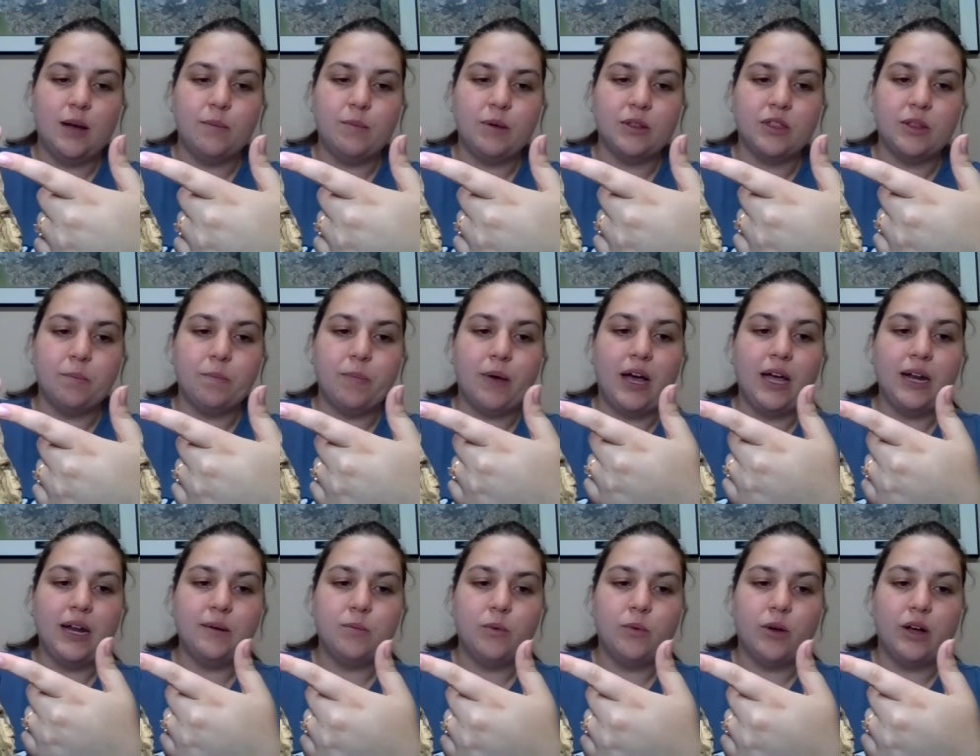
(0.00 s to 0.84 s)
Um, but the
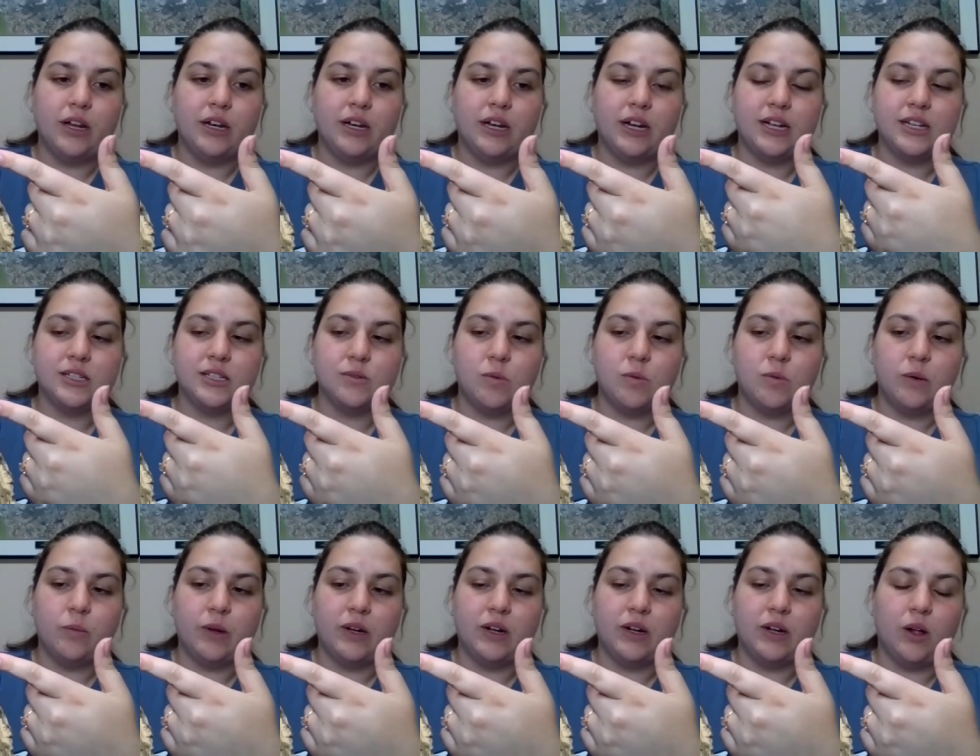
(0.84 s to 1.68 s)
bottom one is
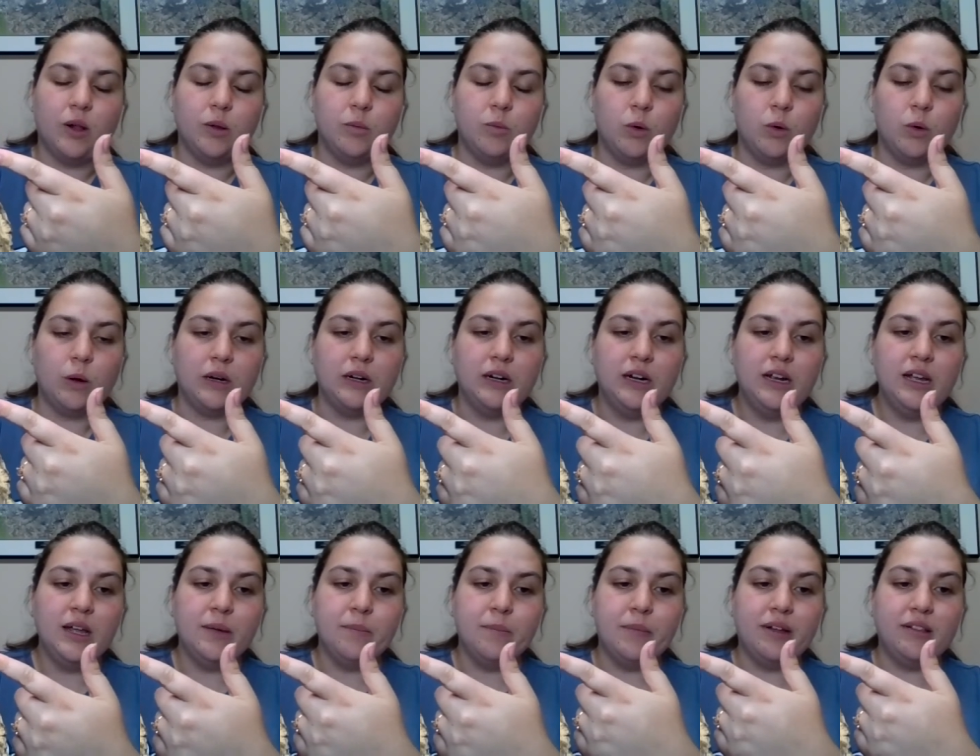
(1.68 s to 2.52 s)
one we call more
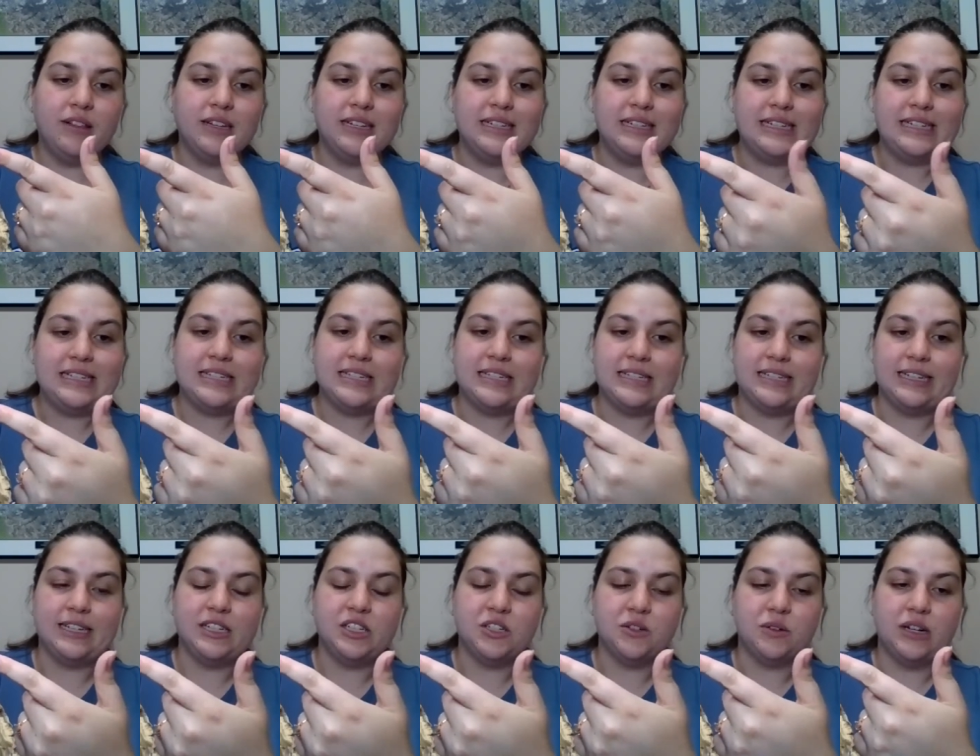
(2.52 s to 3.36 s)

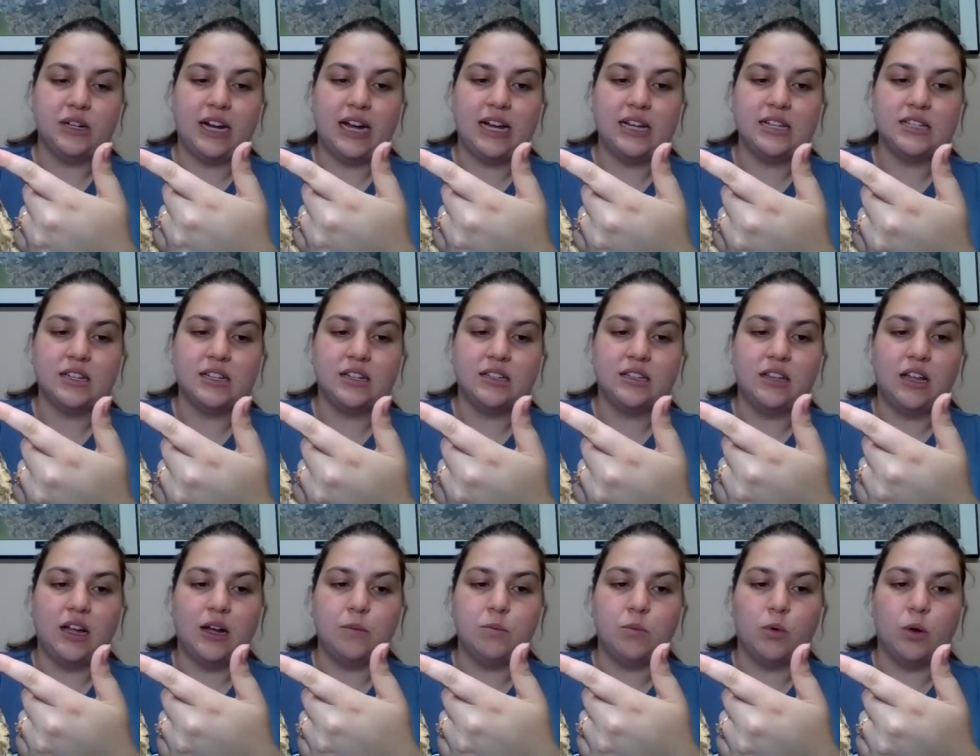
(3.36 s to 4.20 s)
melanistic. So it has a
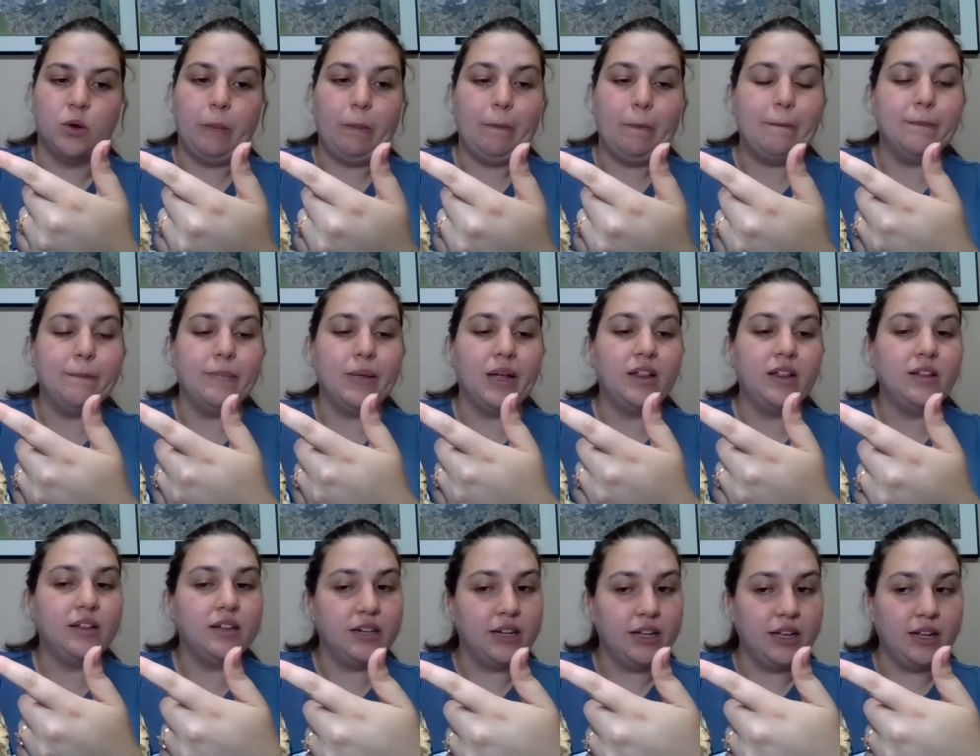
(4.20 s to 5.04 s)
lot more
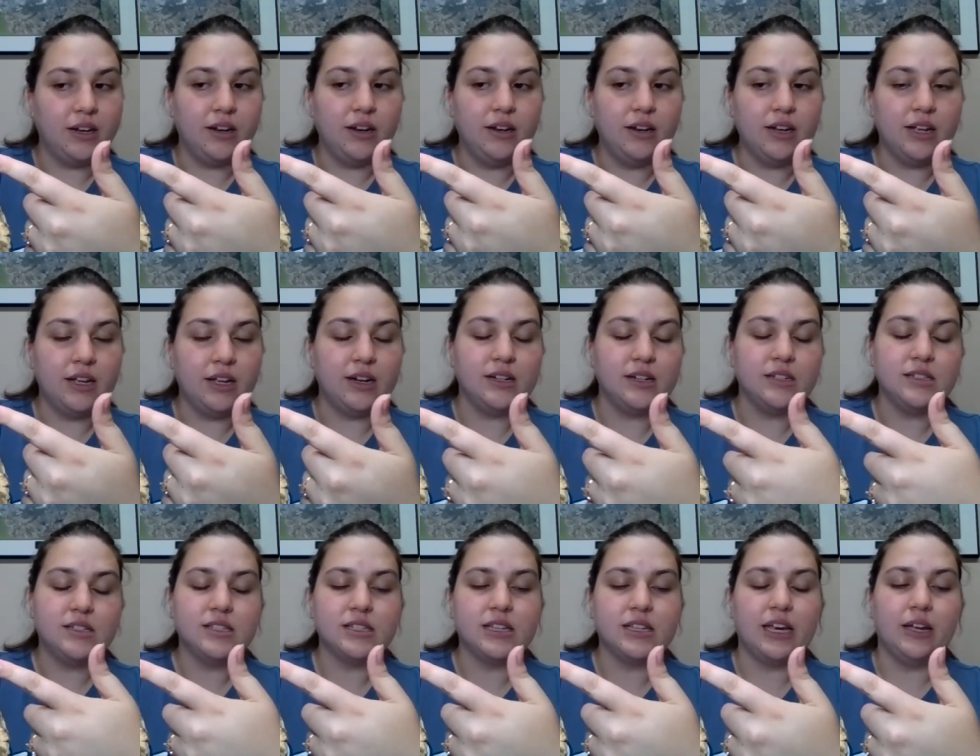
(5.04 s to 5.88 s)
melanin in
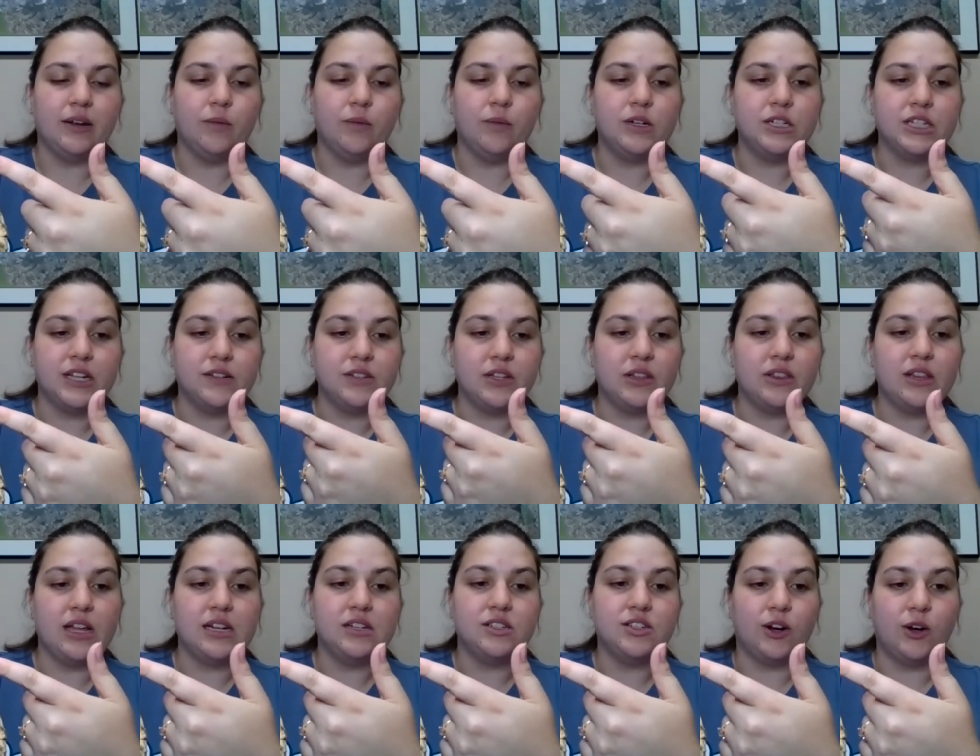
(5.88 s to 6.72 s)
its skin, which gives
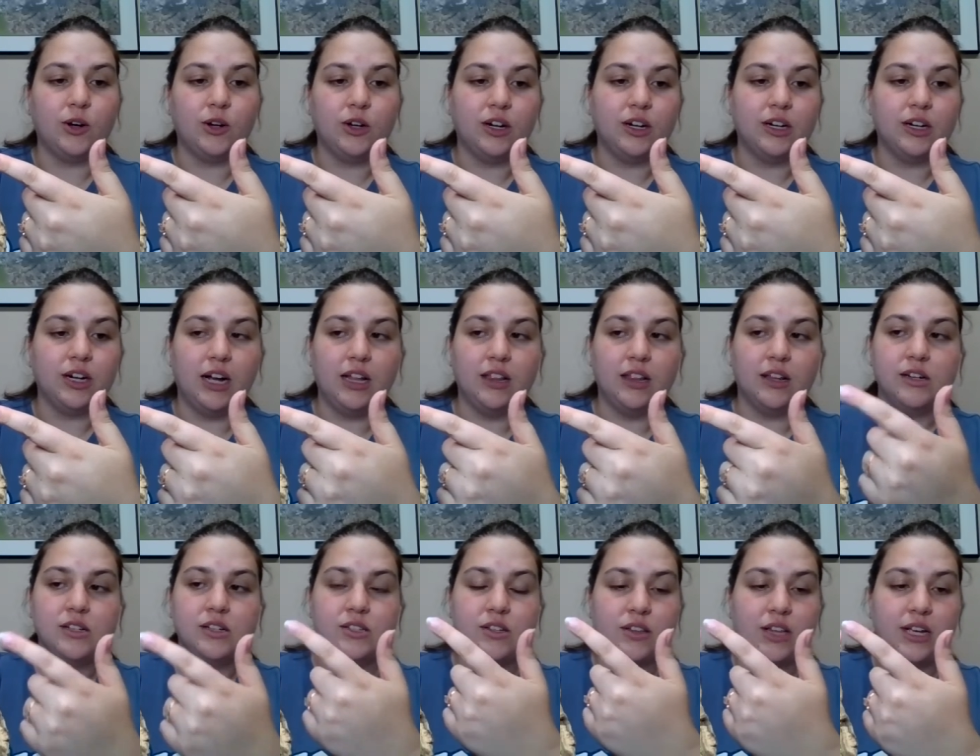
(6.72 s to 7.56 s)
it that darker
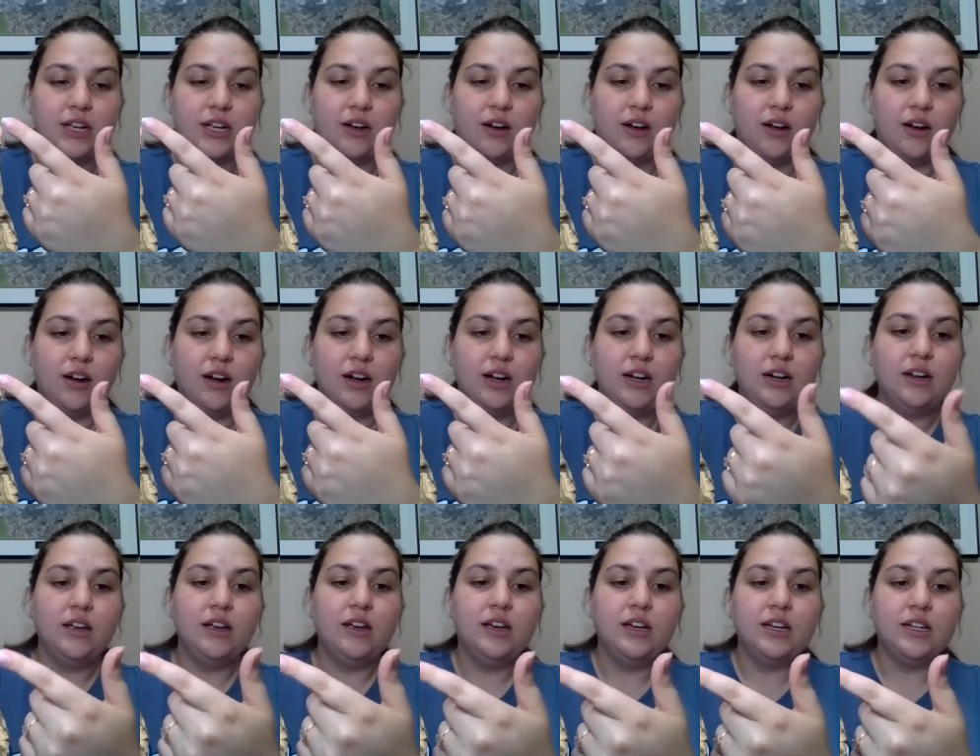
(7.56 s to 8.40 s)
color. So they
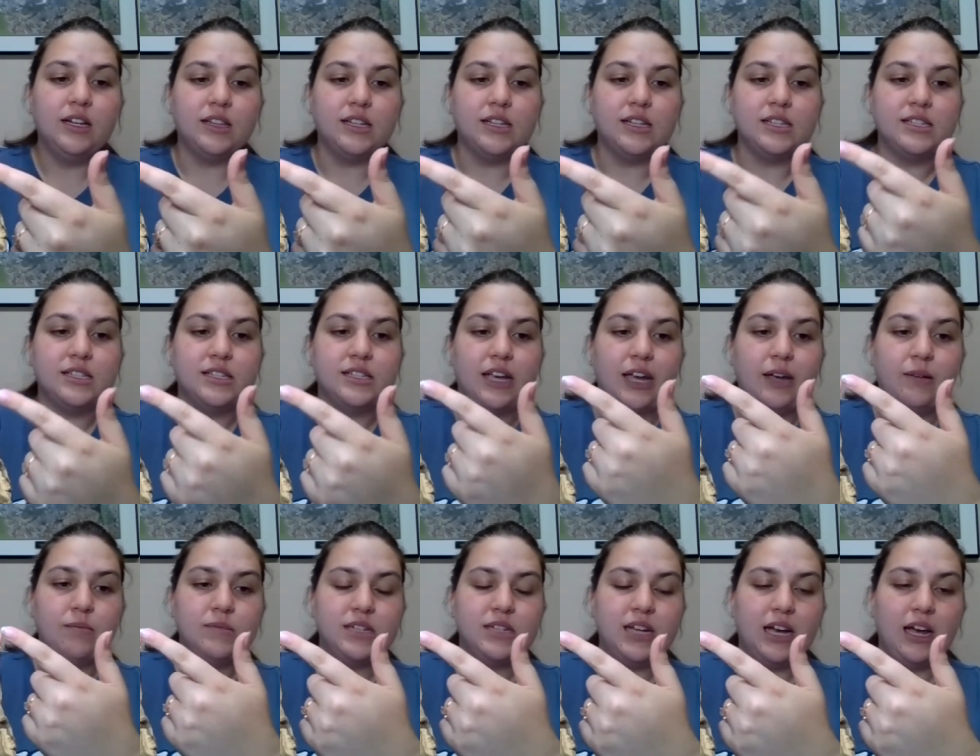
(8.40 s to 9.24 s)
are the
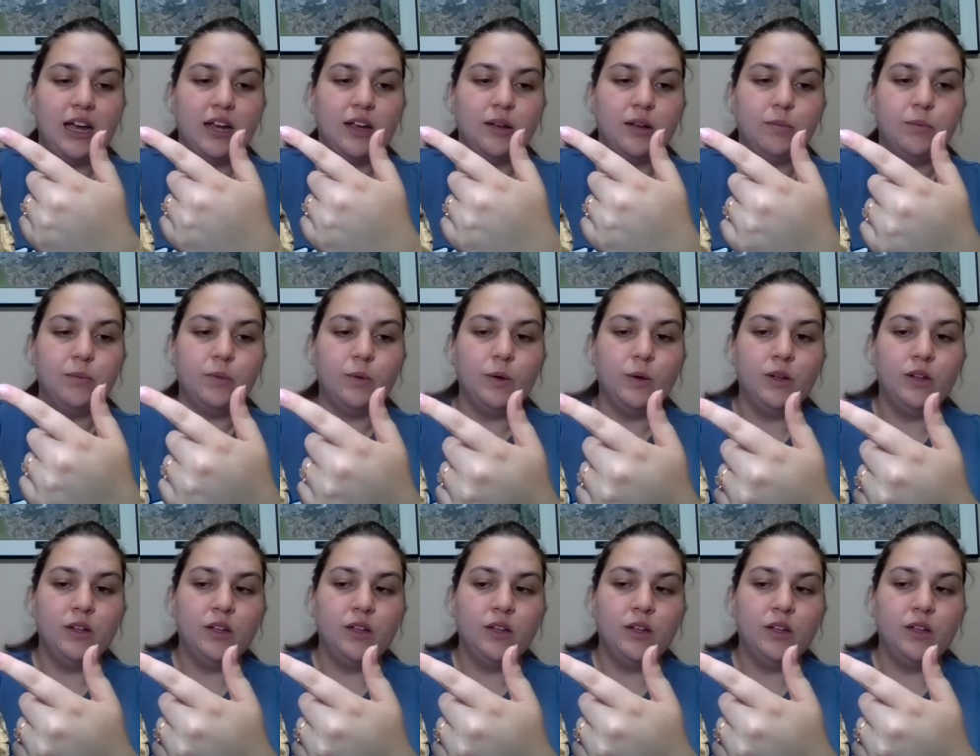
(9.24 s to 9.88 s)
same type,